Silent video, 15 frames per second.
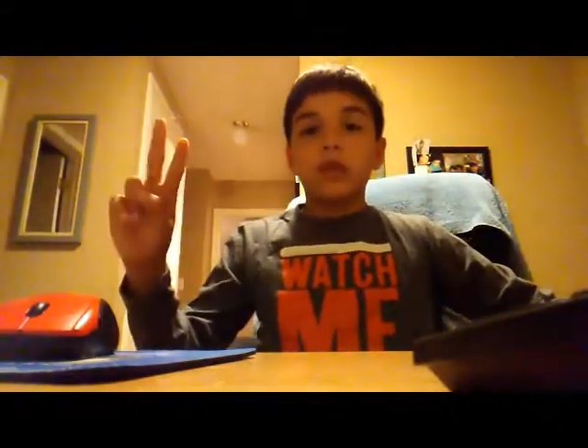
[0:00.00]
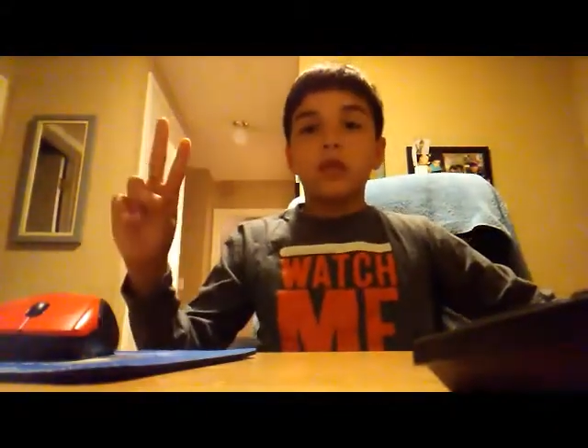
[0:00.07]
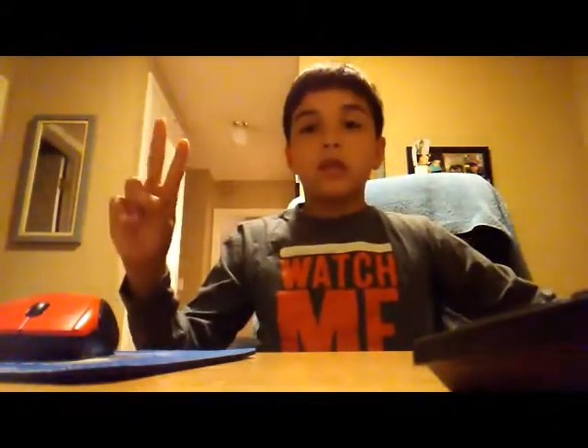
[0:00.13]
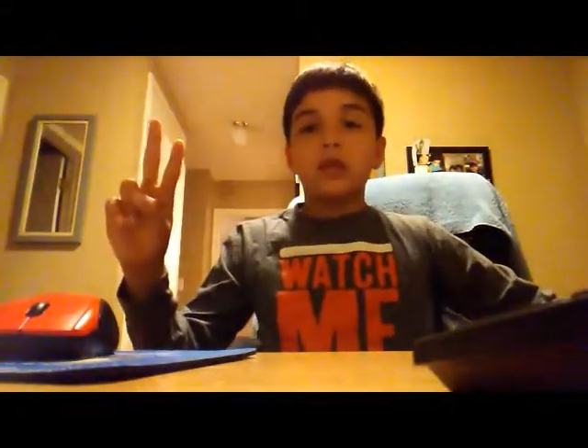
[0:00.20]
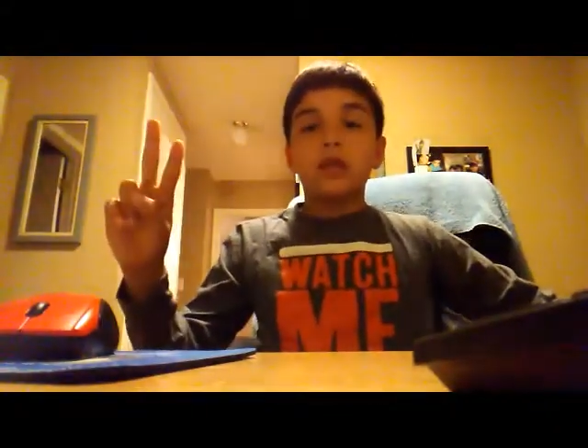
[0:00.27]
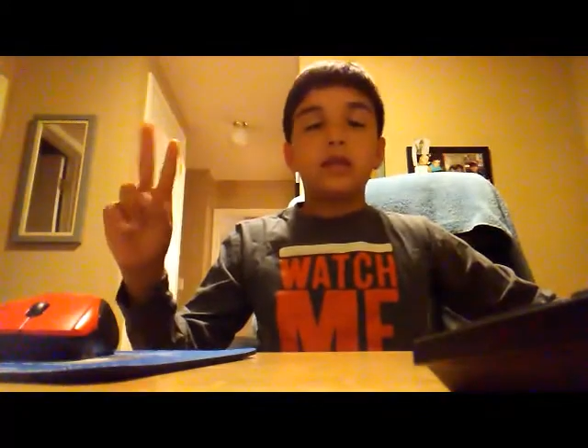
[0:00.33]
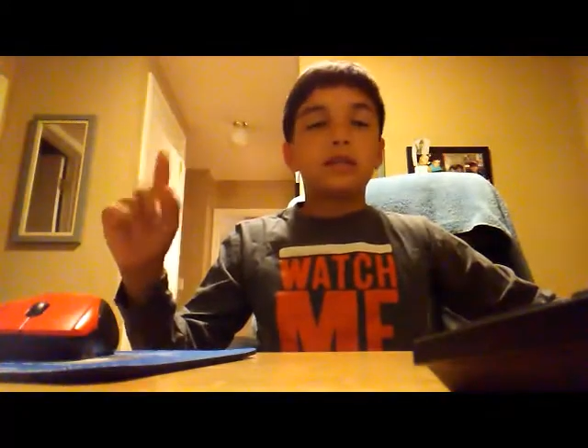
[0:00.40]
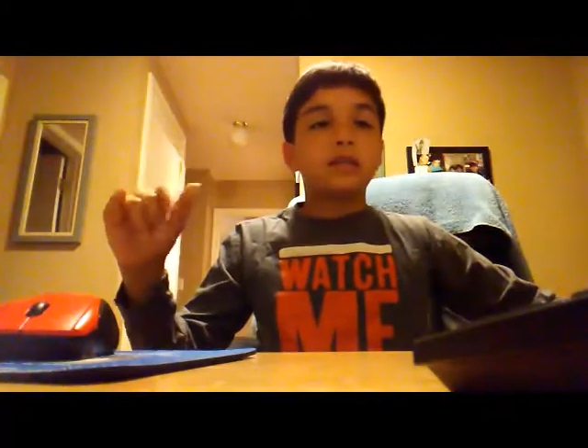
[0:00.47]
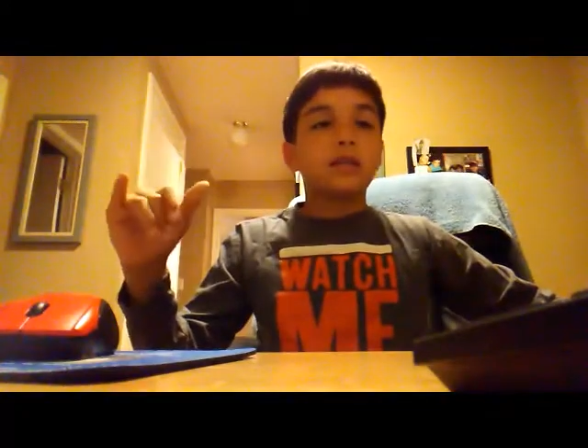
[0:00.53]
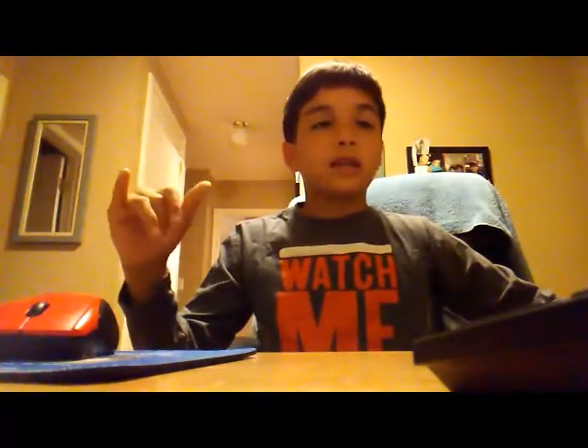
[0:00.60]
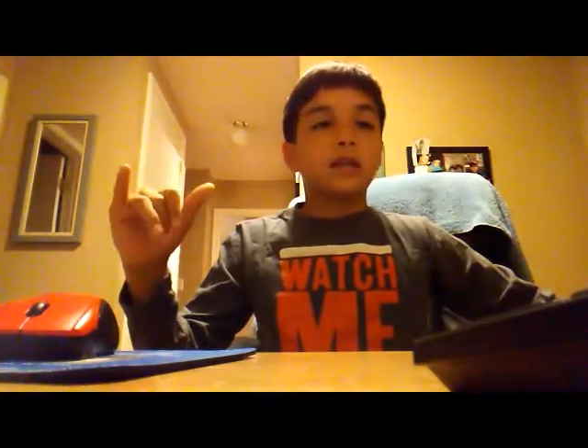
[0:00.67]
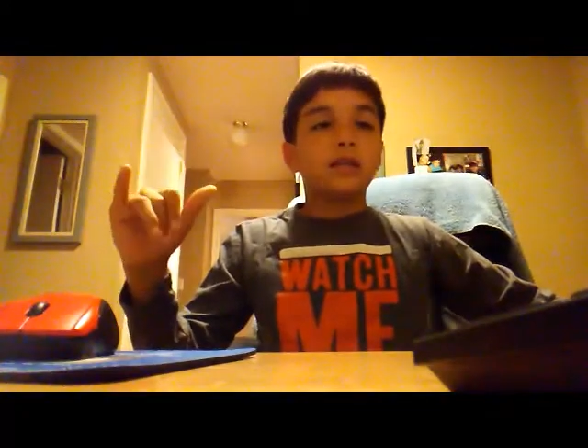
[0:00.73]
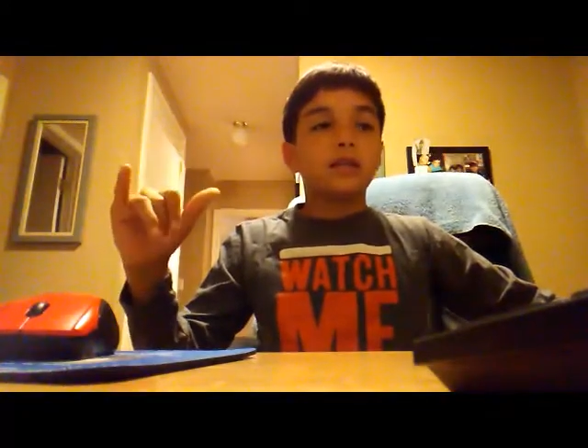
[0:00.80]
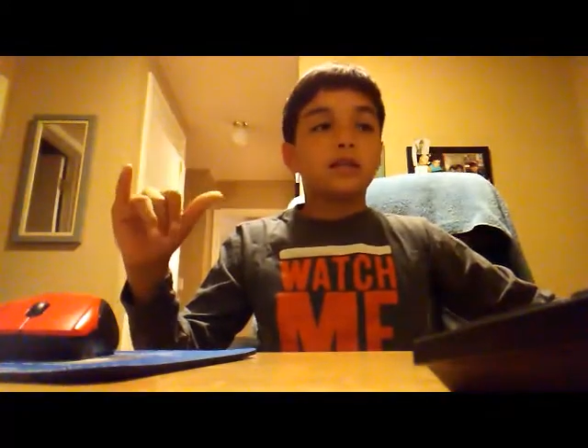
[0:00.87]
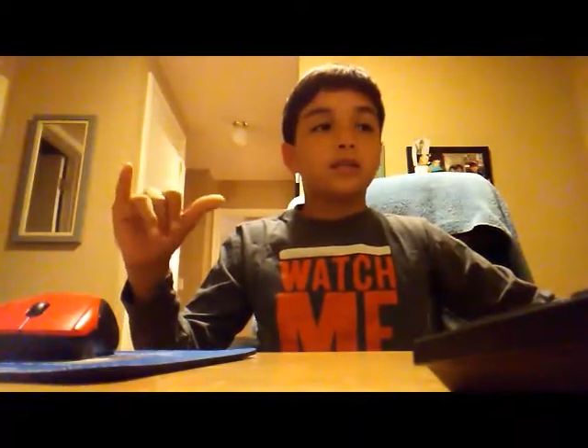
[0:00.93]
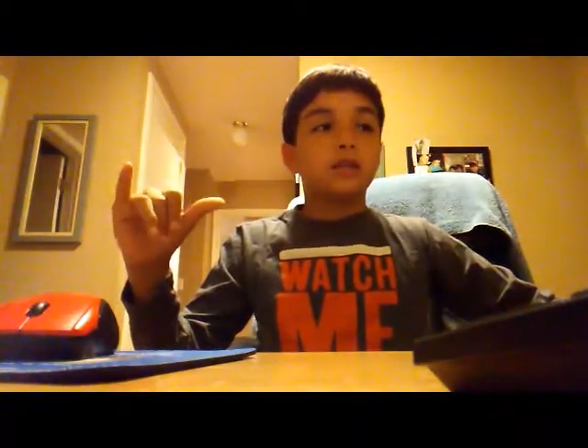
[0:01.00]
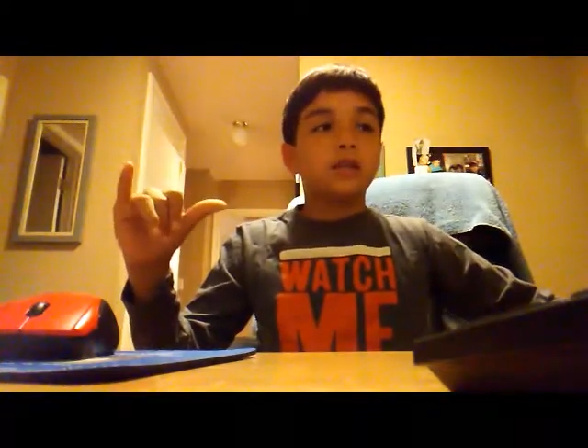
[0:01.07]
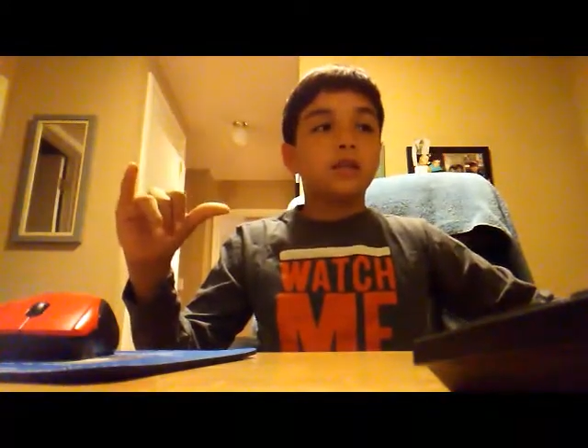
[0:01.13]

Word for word: yes guys